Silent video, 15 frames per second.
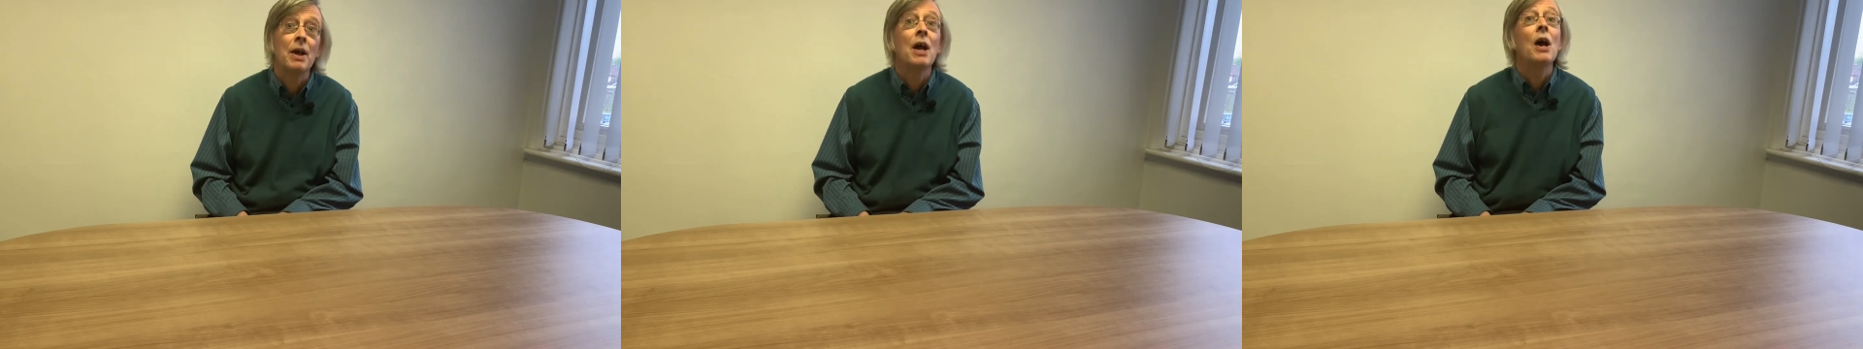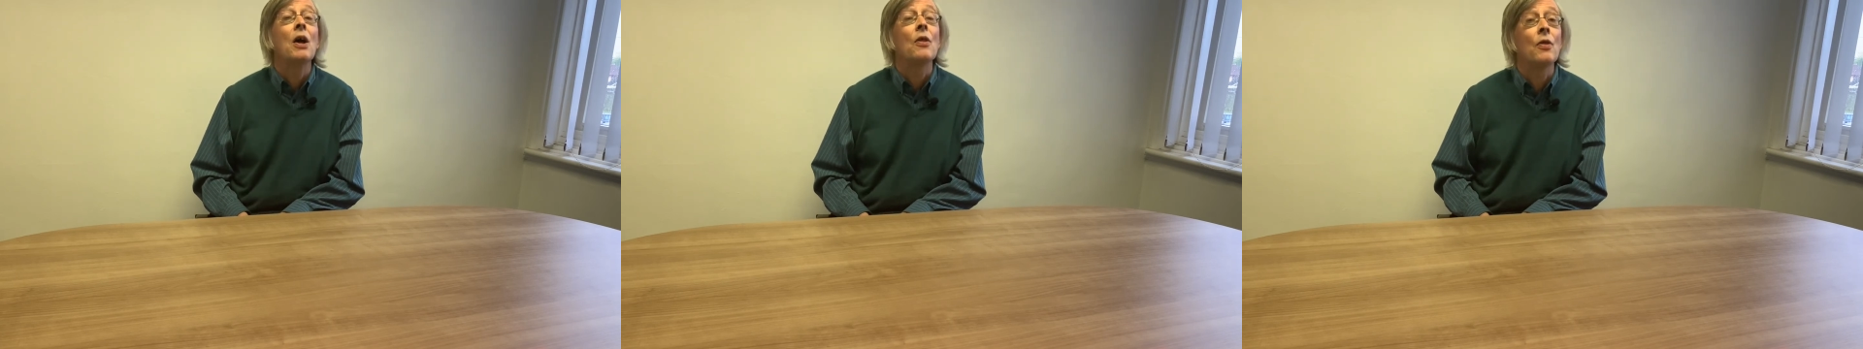
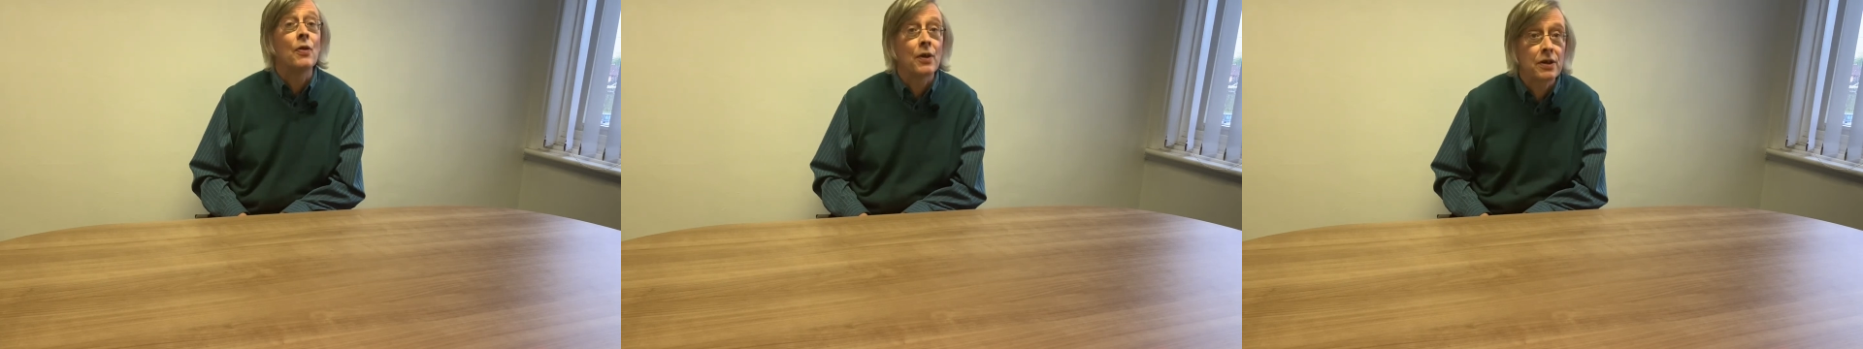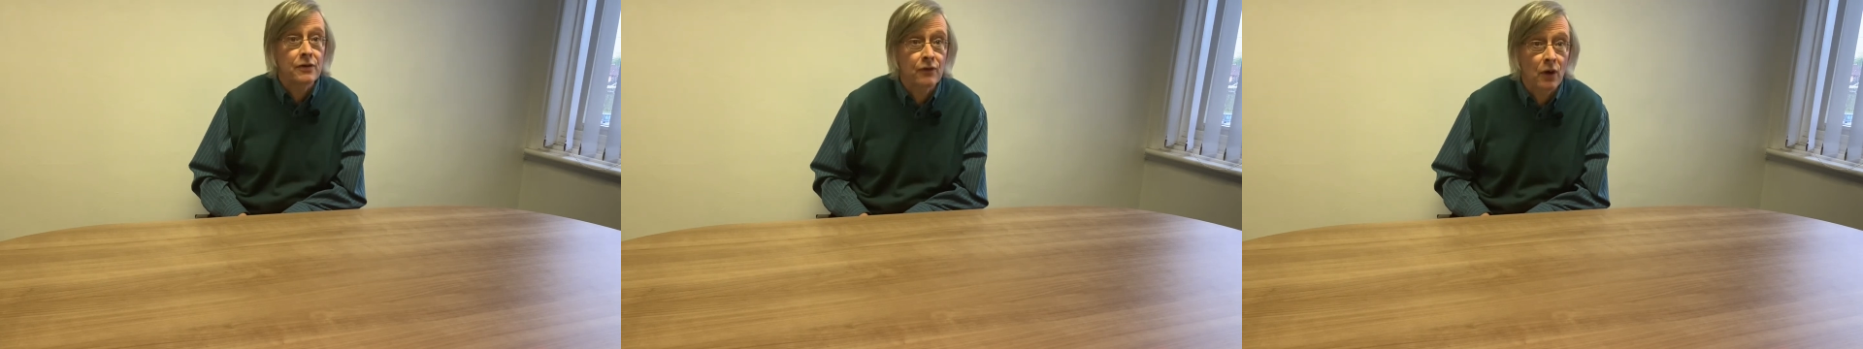This
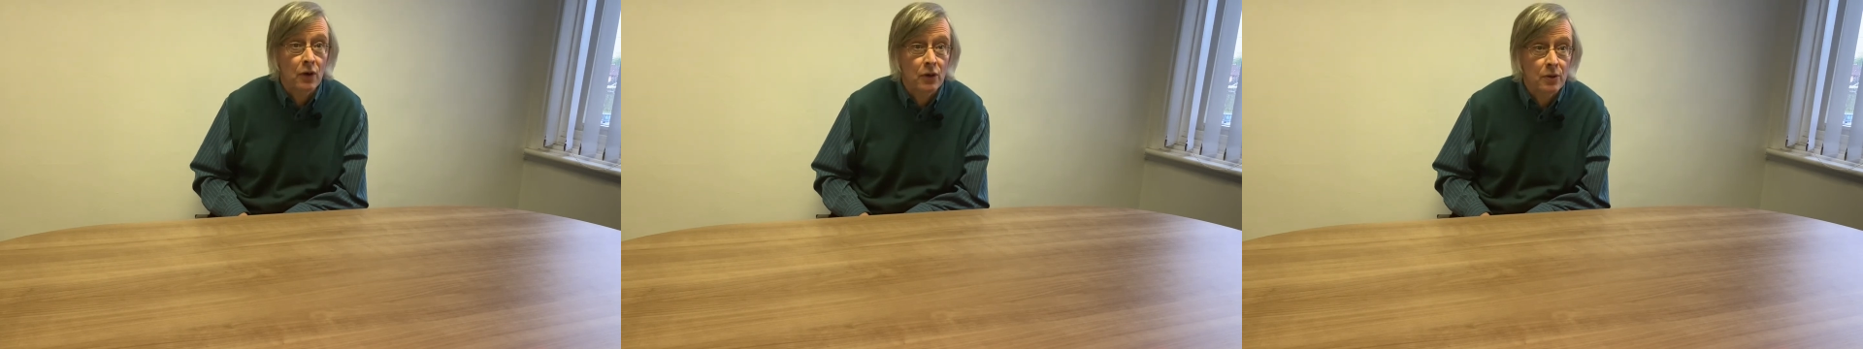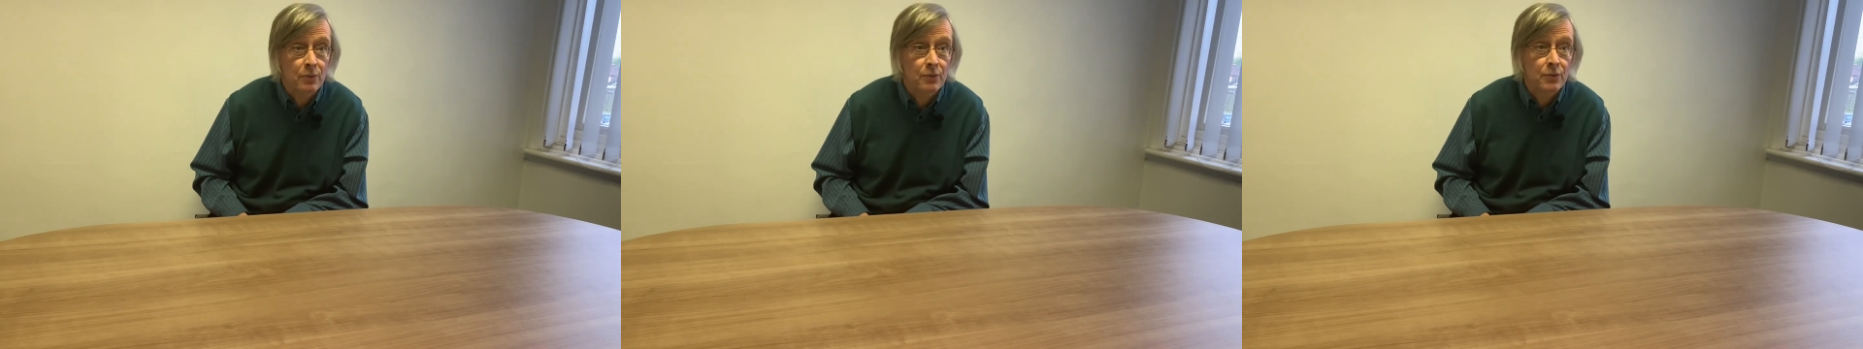
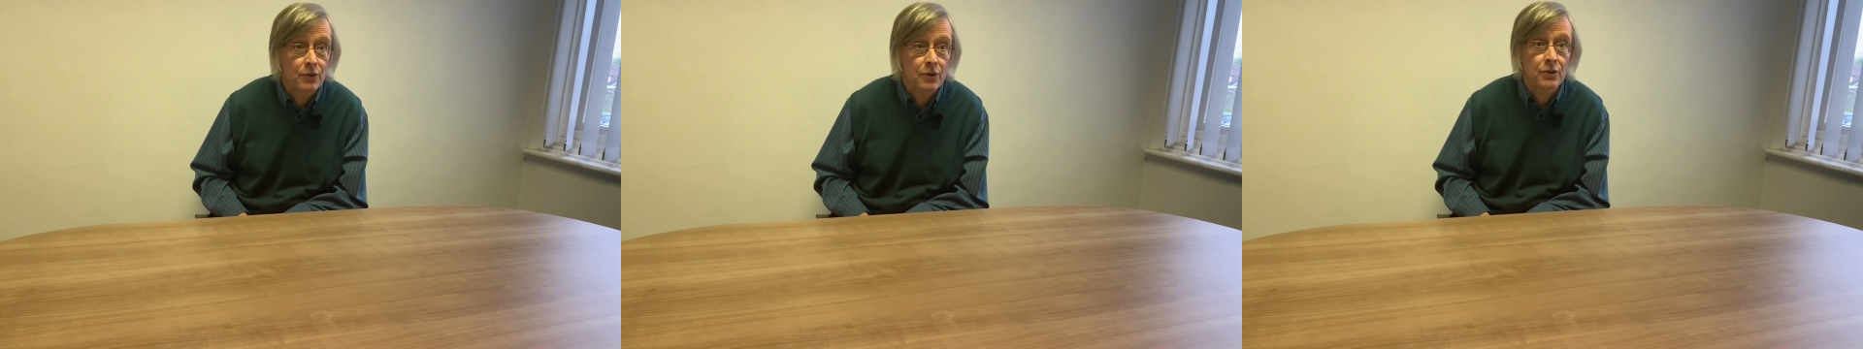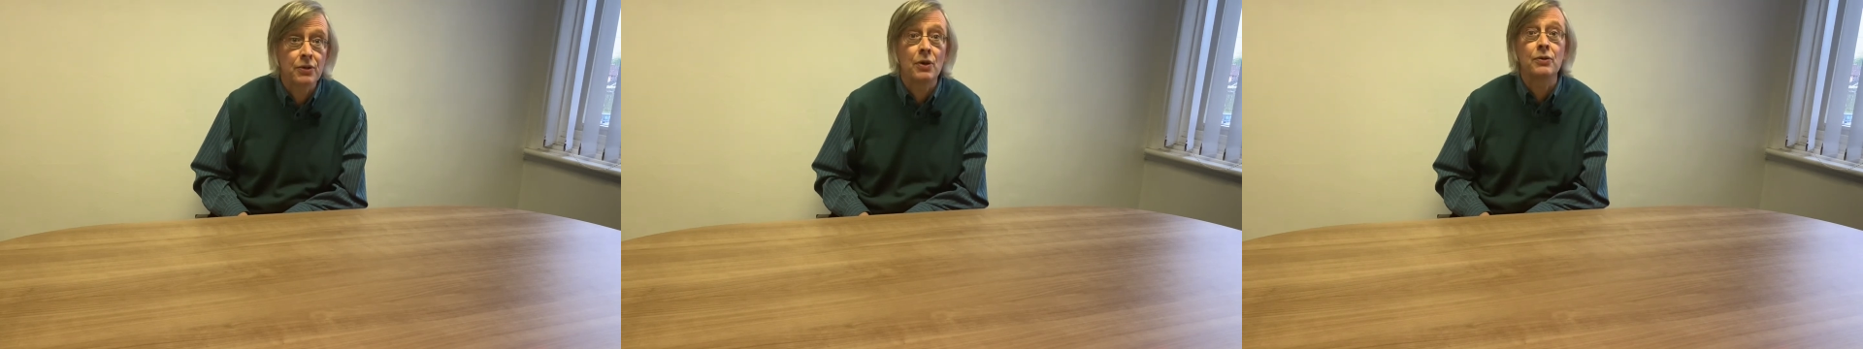volume
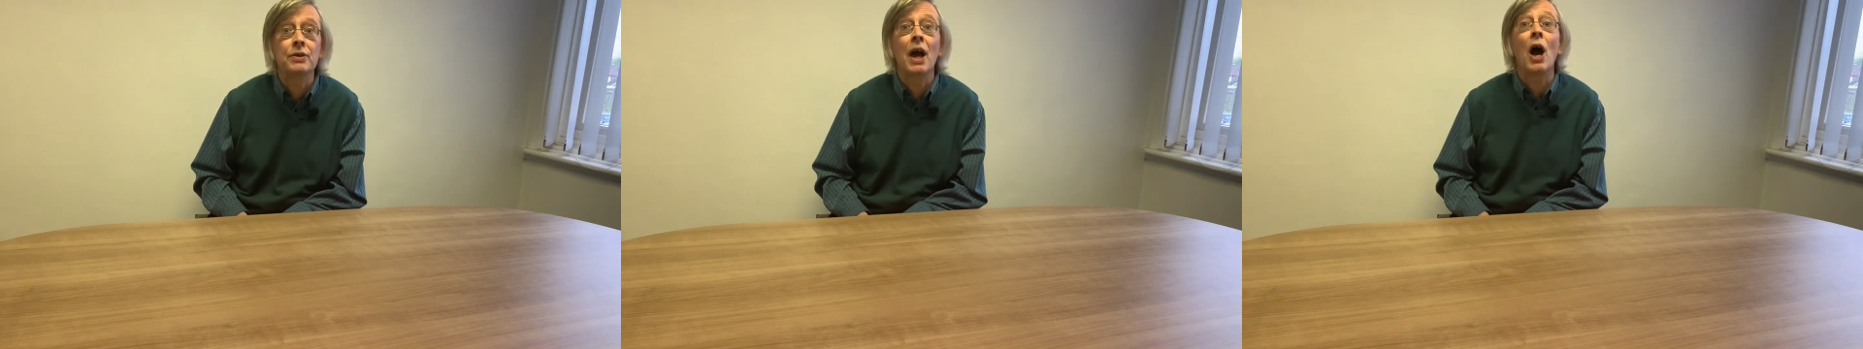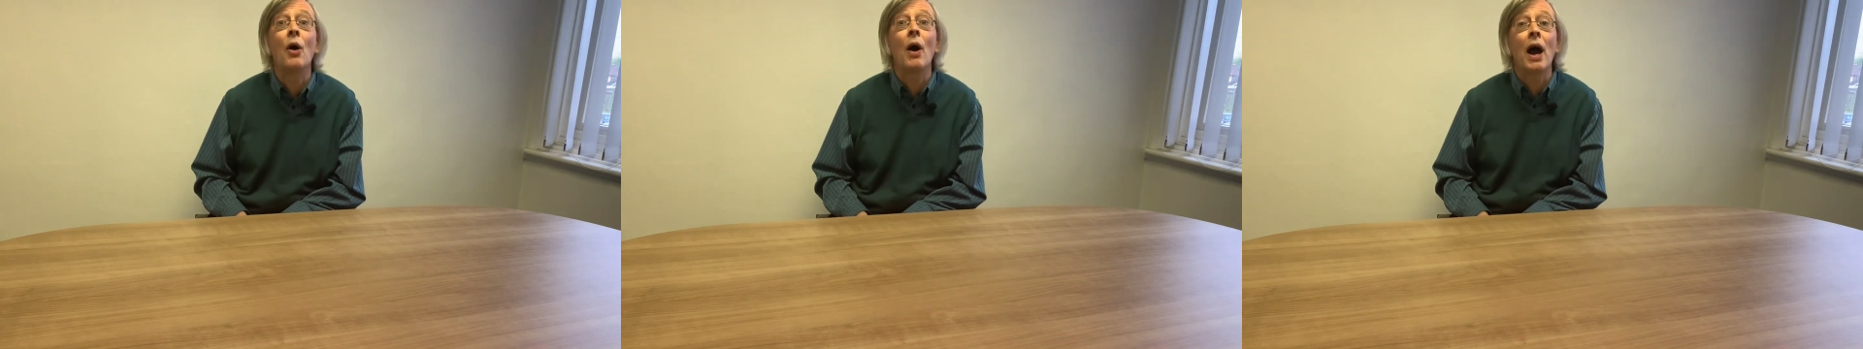shows
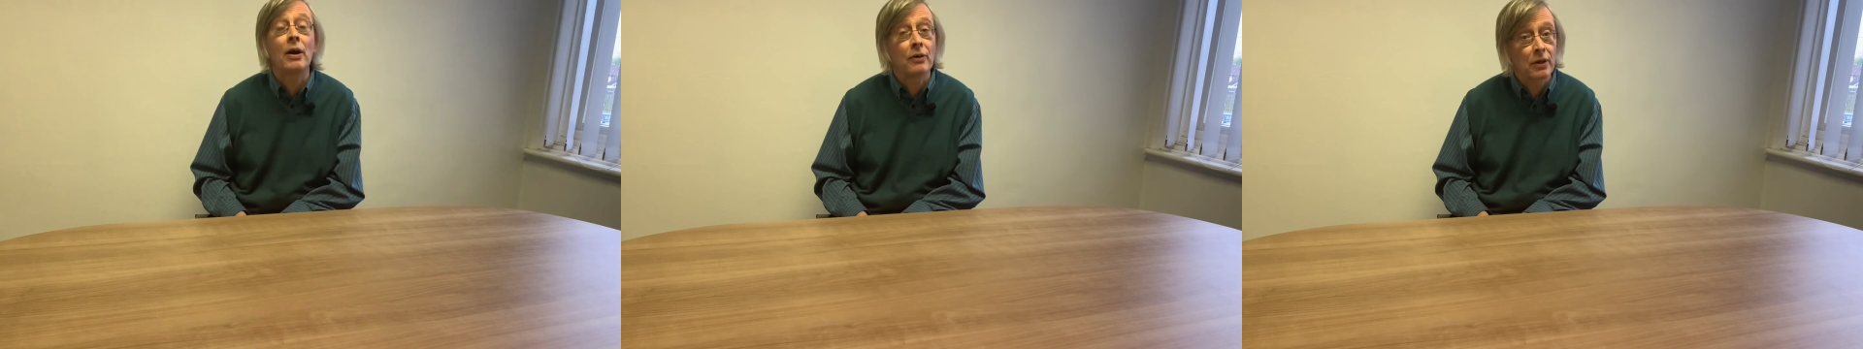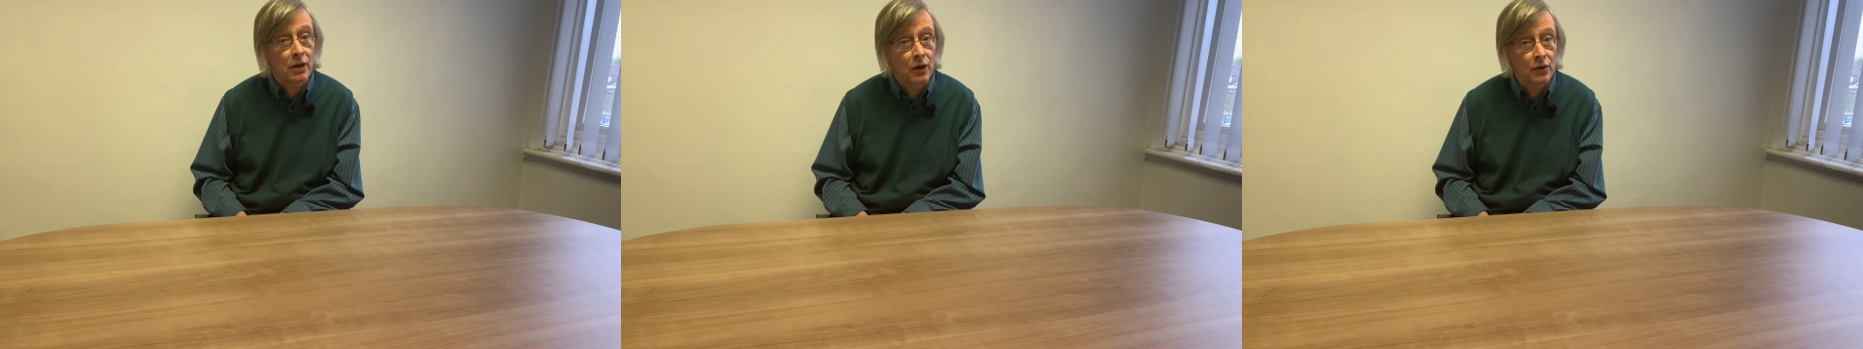how
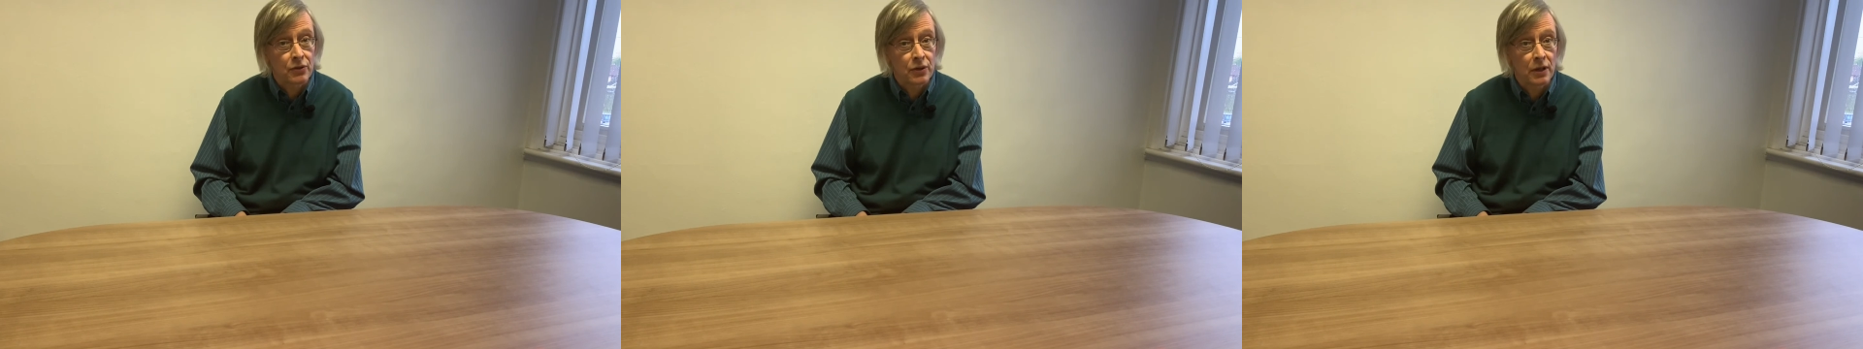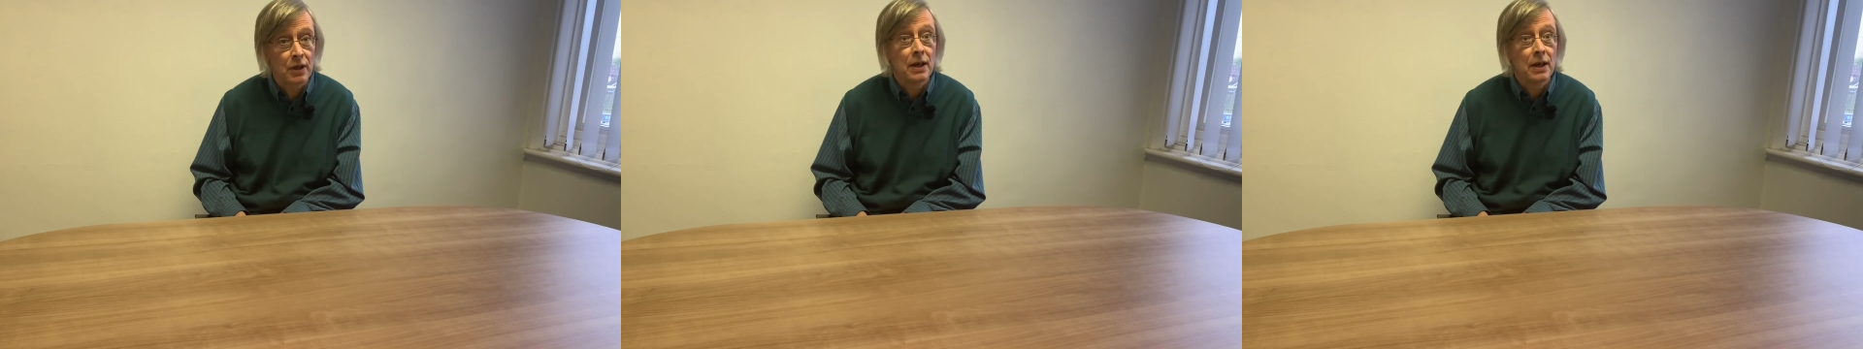agriculture